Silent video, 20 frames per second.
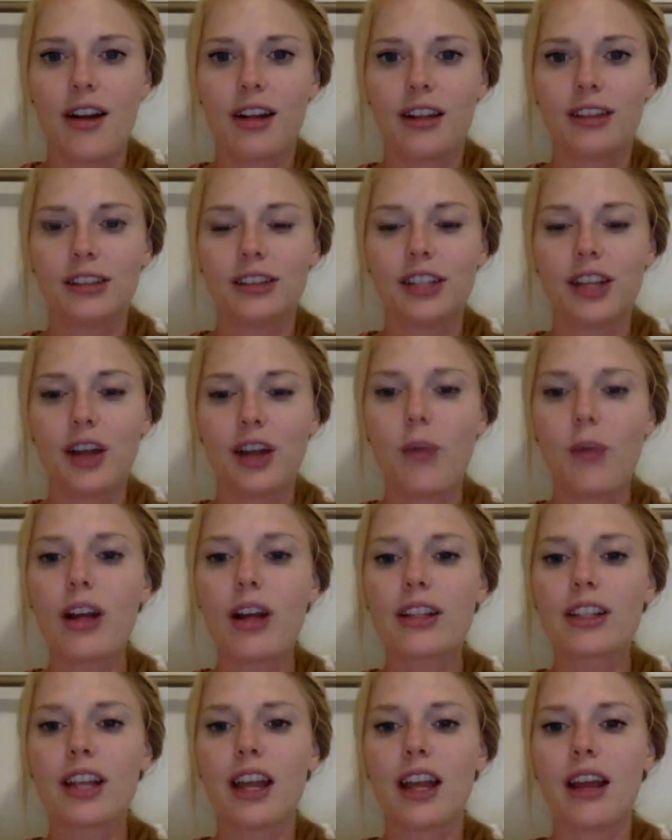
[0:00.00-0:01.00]
there
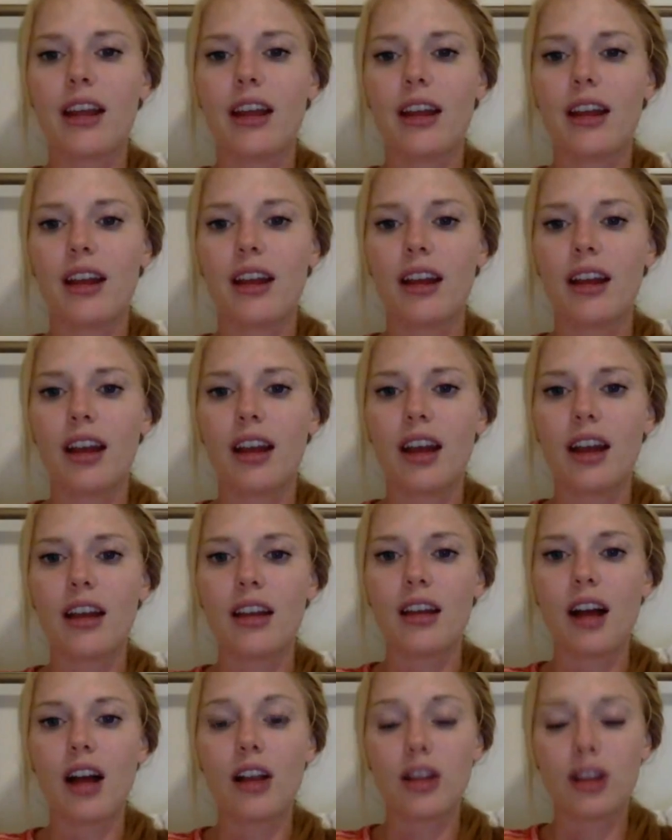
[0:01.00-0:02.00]
wasn't
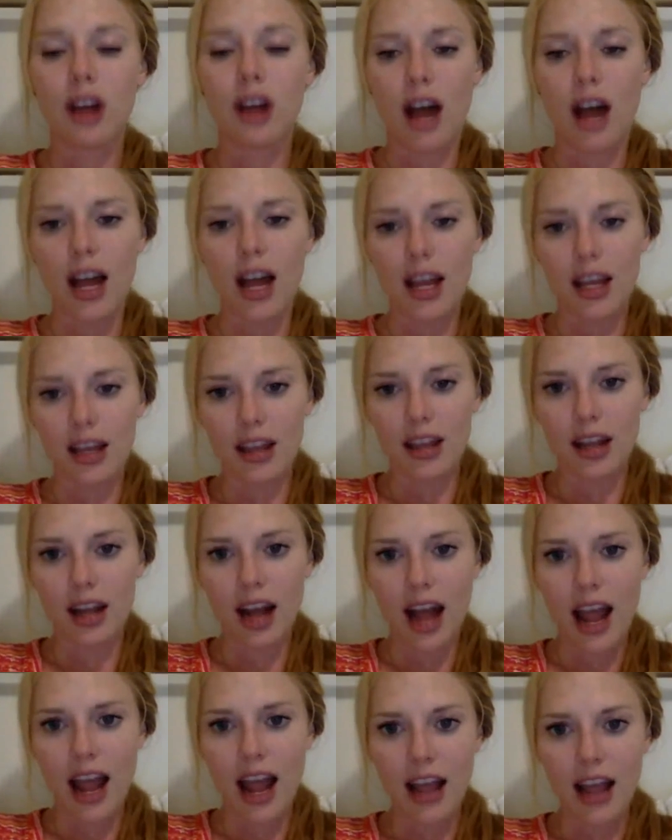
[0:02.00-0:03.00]
a lot that
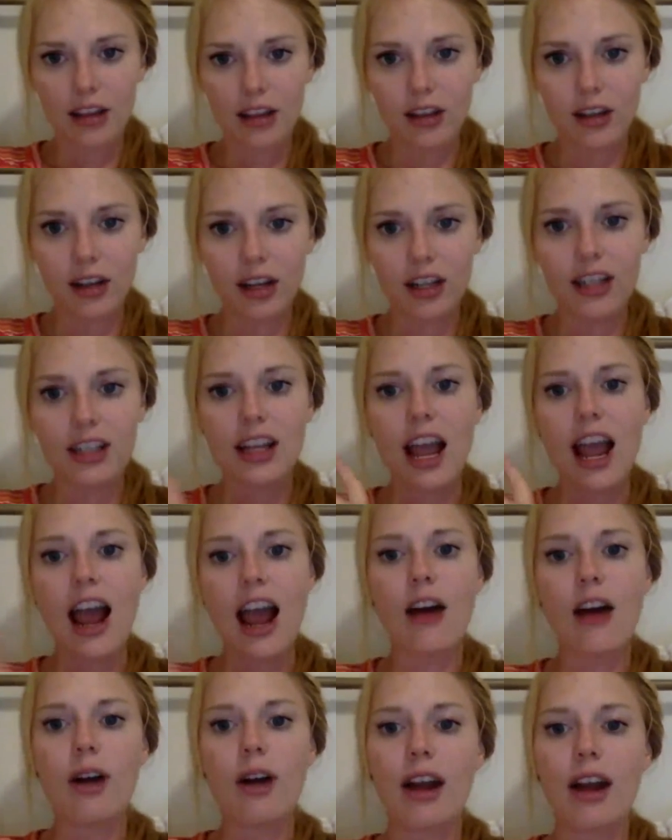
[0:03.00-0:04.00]
I learned.
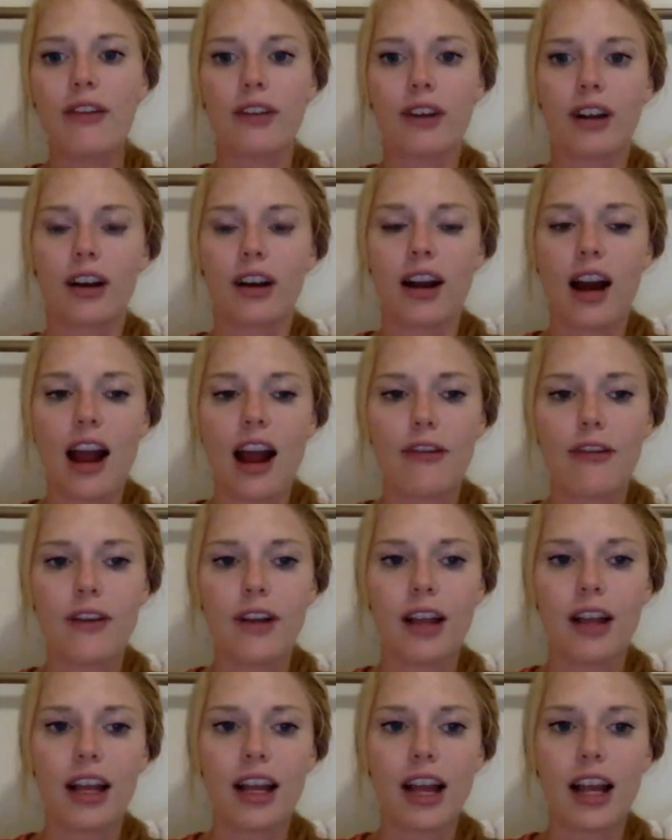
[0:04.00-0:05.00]
However, I felt
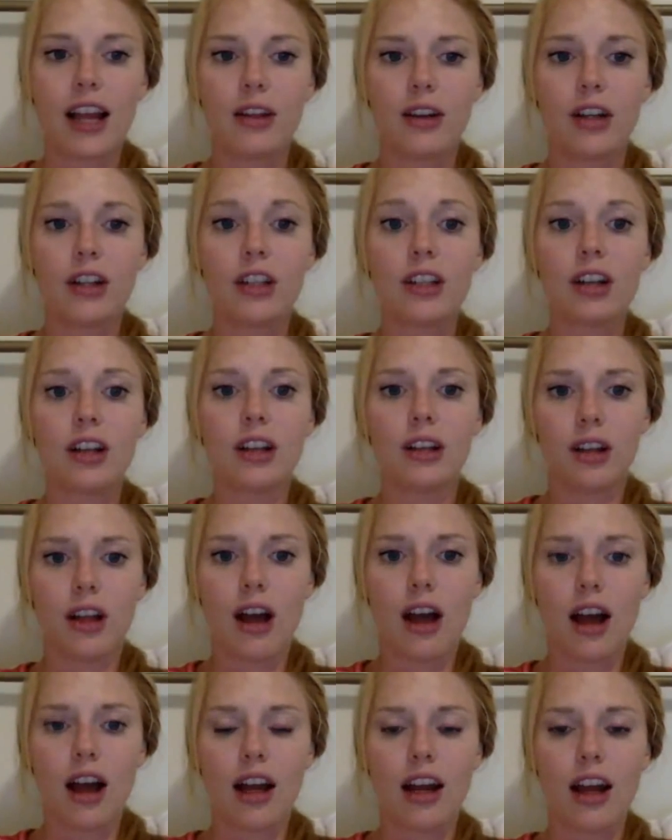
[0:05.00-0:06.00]
like I learned a
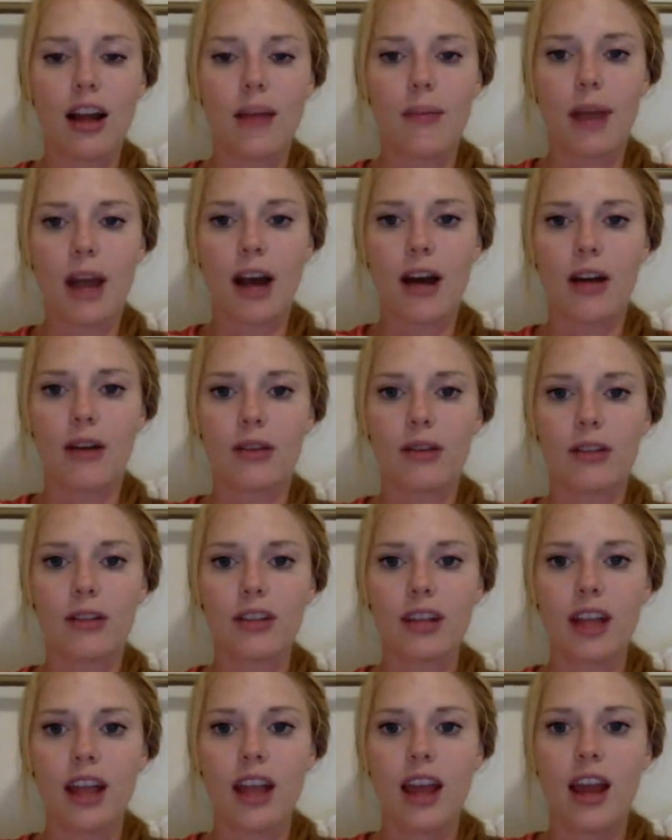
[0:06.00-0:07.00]
lot about
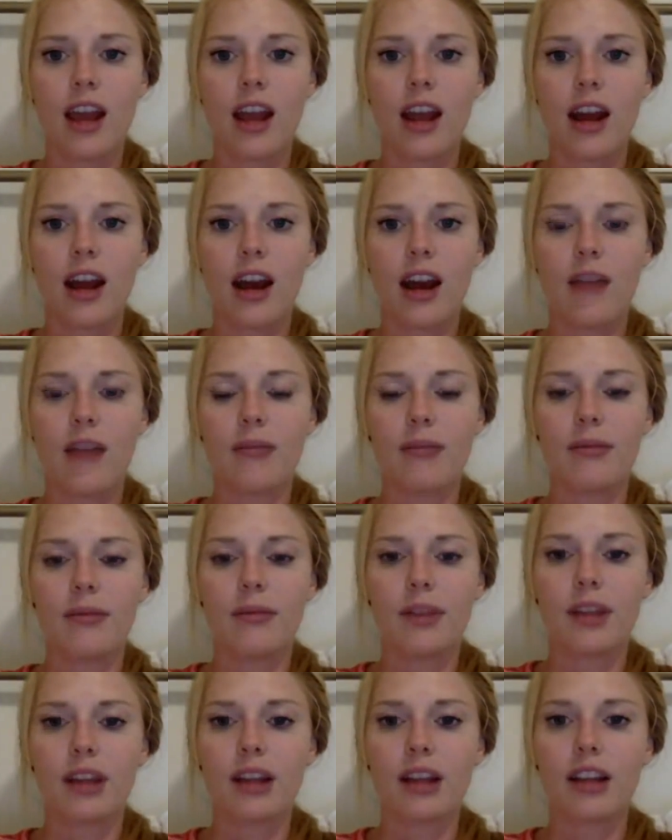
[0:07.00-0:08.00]
um,
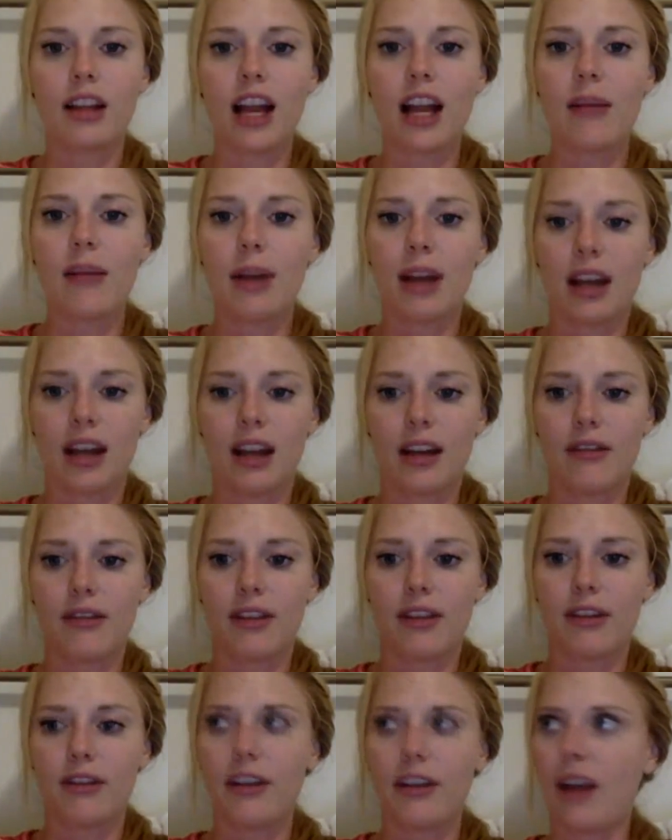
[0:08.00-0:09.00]
the climate of
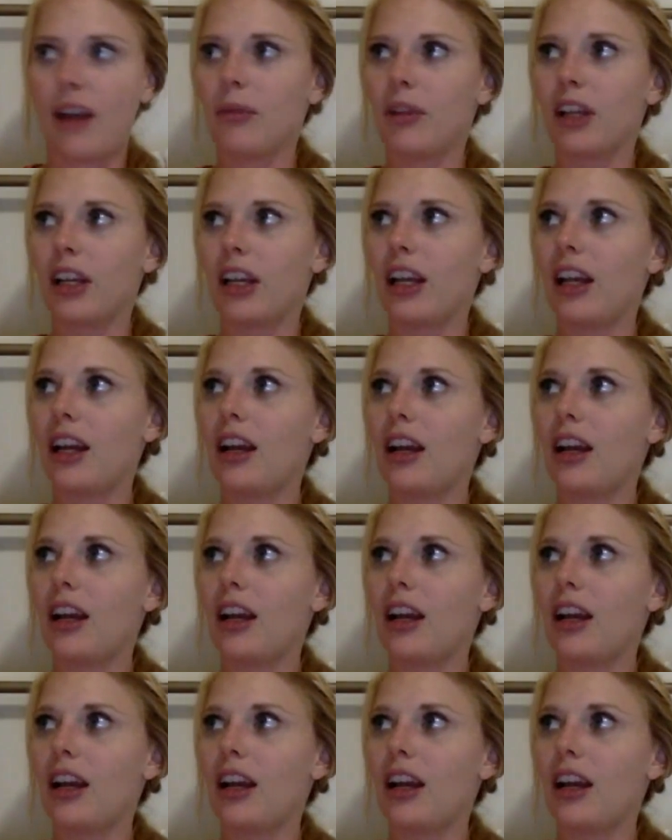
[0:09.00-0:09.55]
the family.